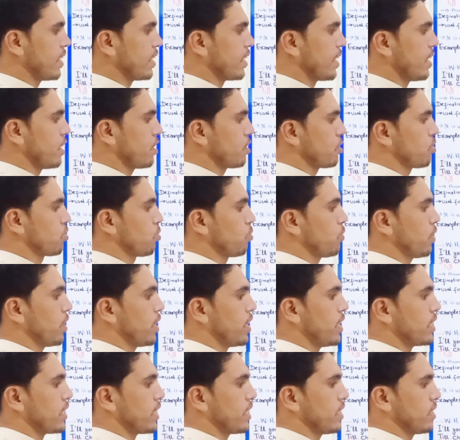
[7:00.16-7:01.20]
had to
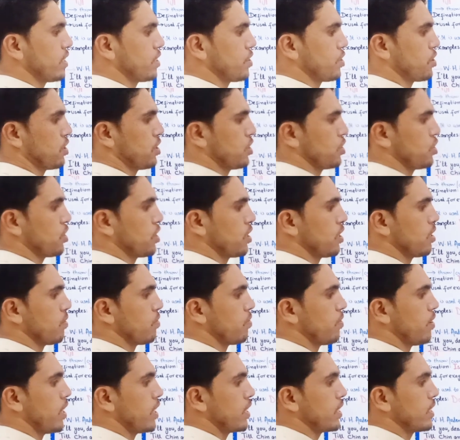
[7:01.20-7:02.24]
wait in the station
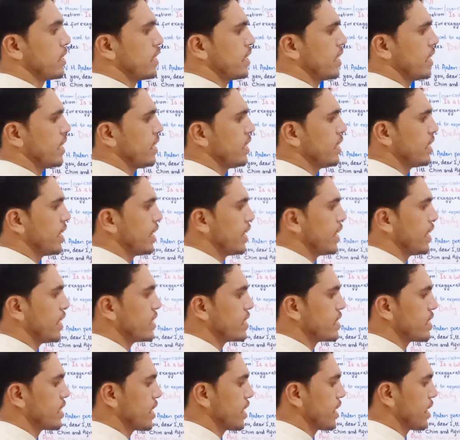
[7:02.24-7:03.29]
for 10
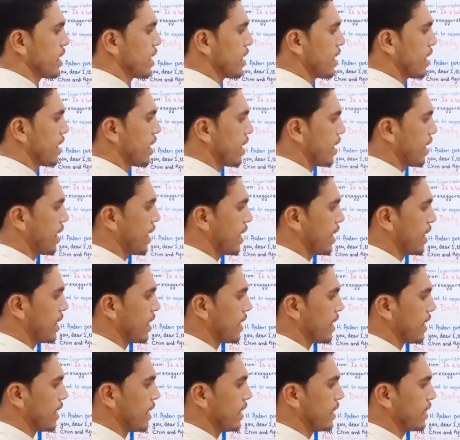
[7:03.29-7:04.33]
days,
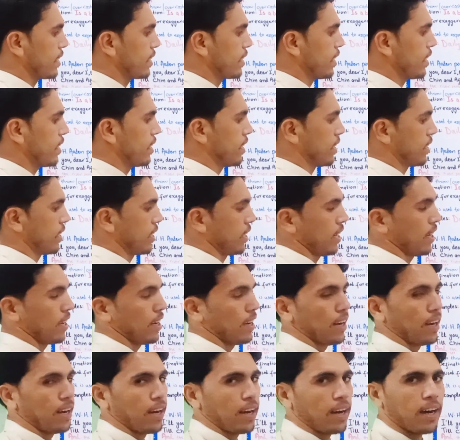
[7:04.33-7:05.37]
an eternity.
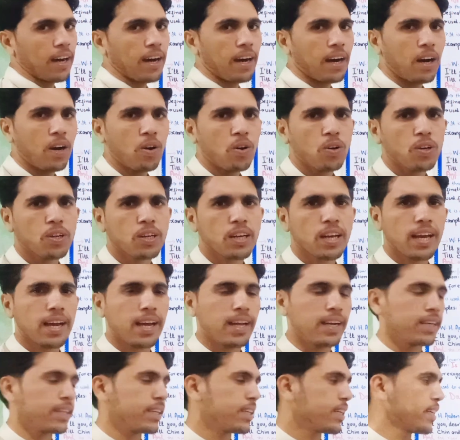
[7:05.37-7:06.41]
How
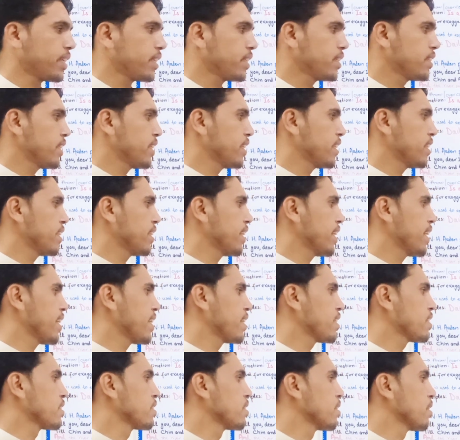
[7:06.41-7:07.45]
can 10
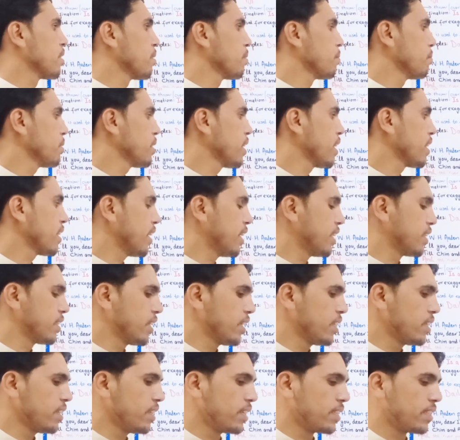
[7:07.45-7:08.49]
days be an
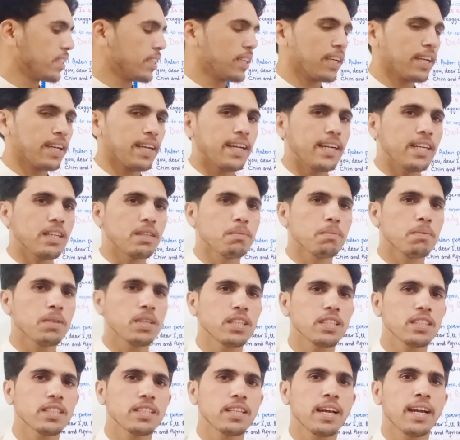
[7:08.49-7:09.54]
eternity? It
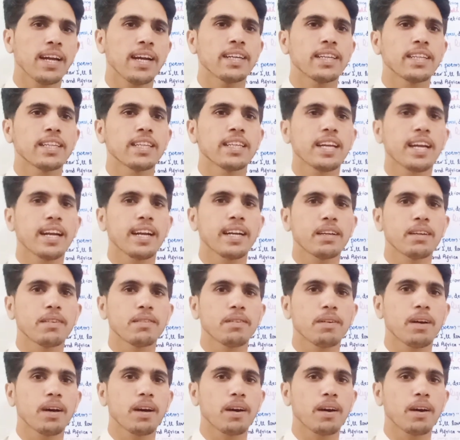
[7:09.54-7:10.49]
means that he had